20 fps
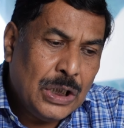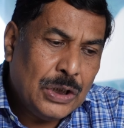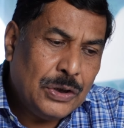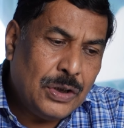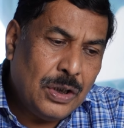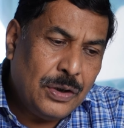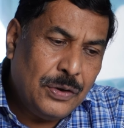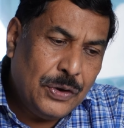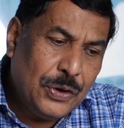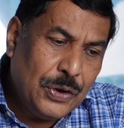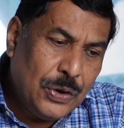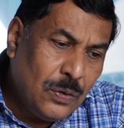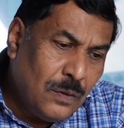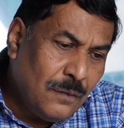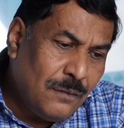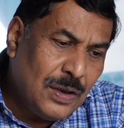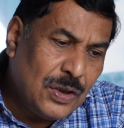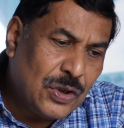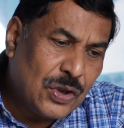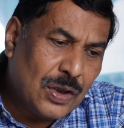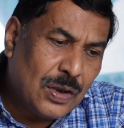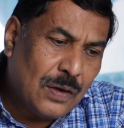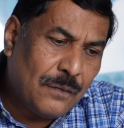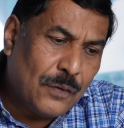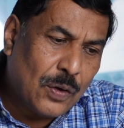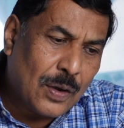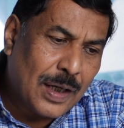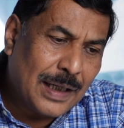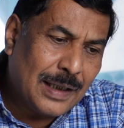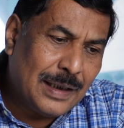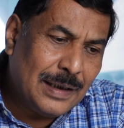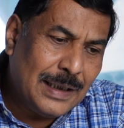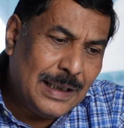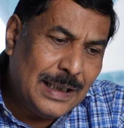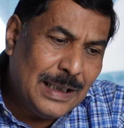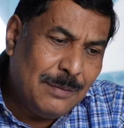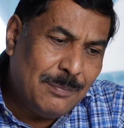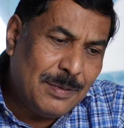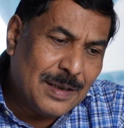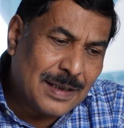the new version of Oracle
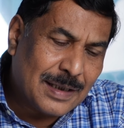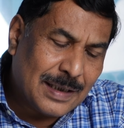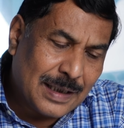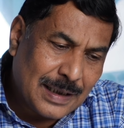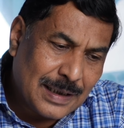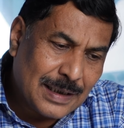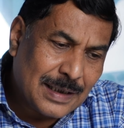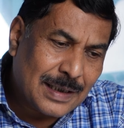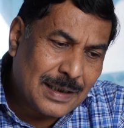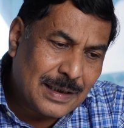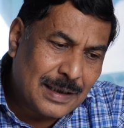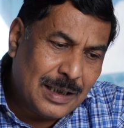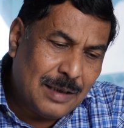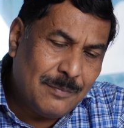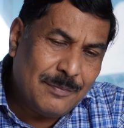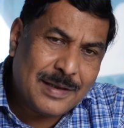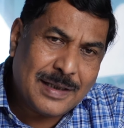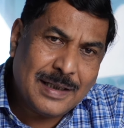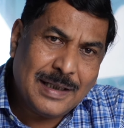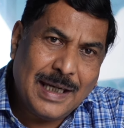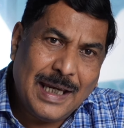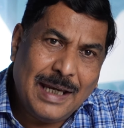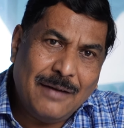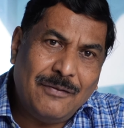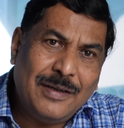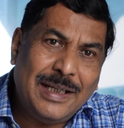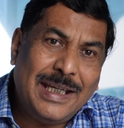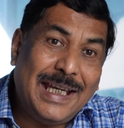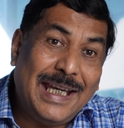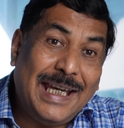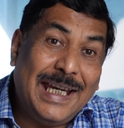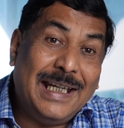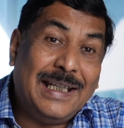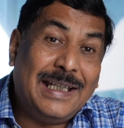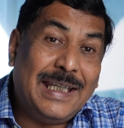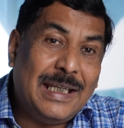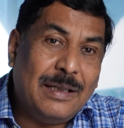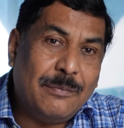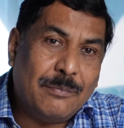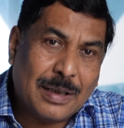e-business comes in every
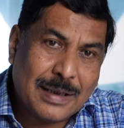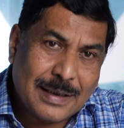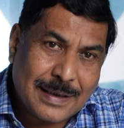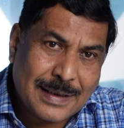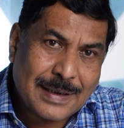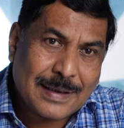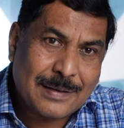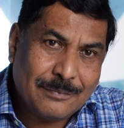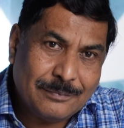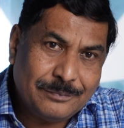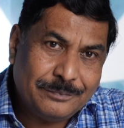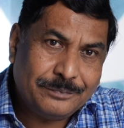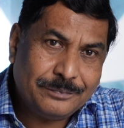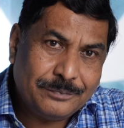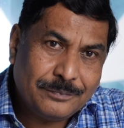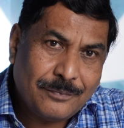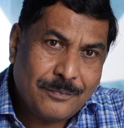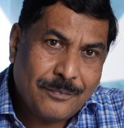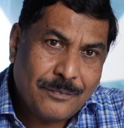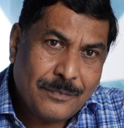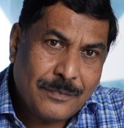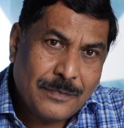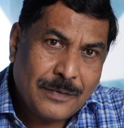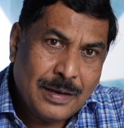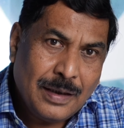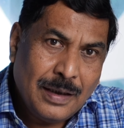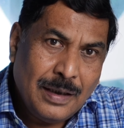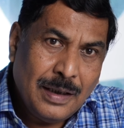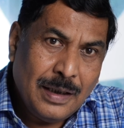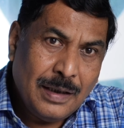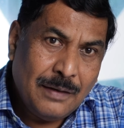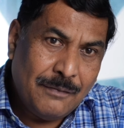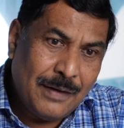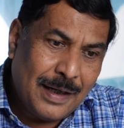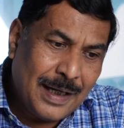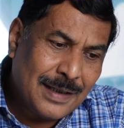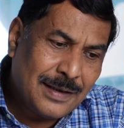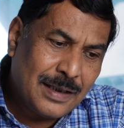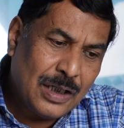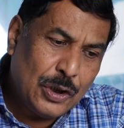18 months,
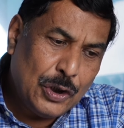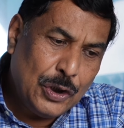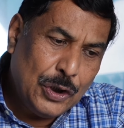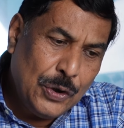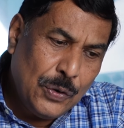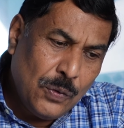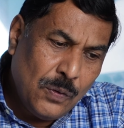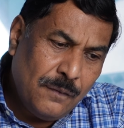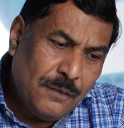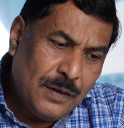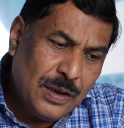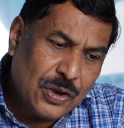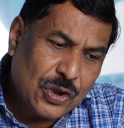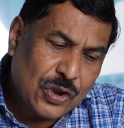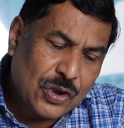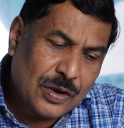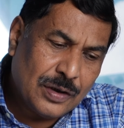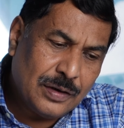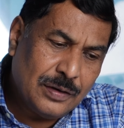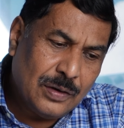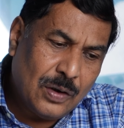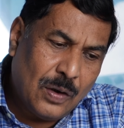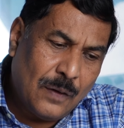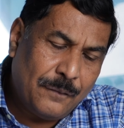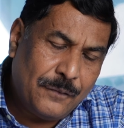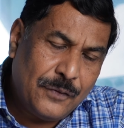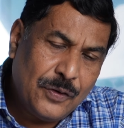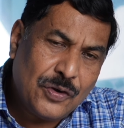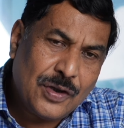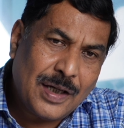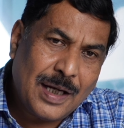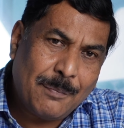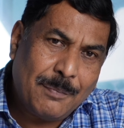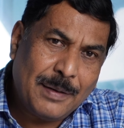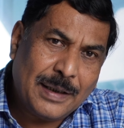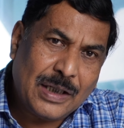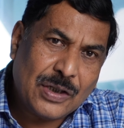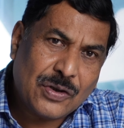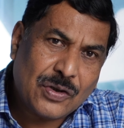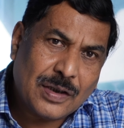whereas the new version of Fusion
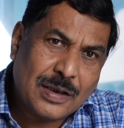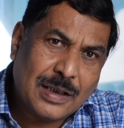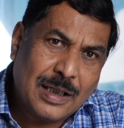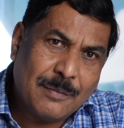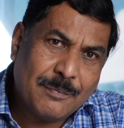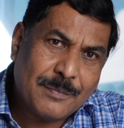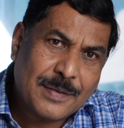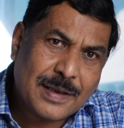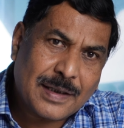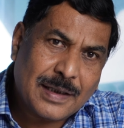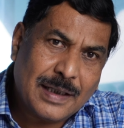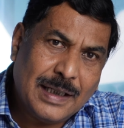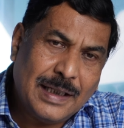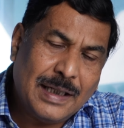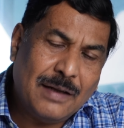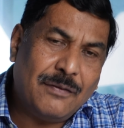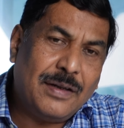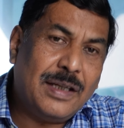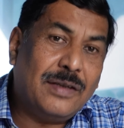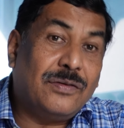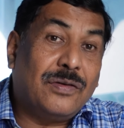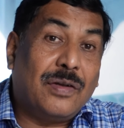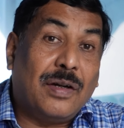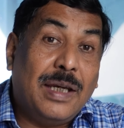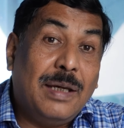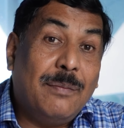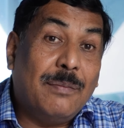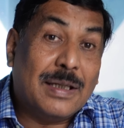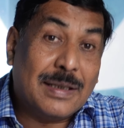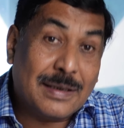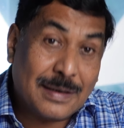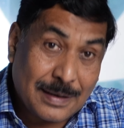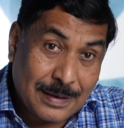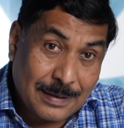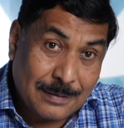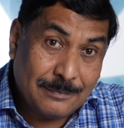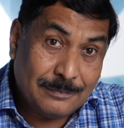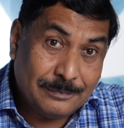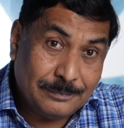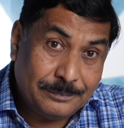application comes in every 3 months.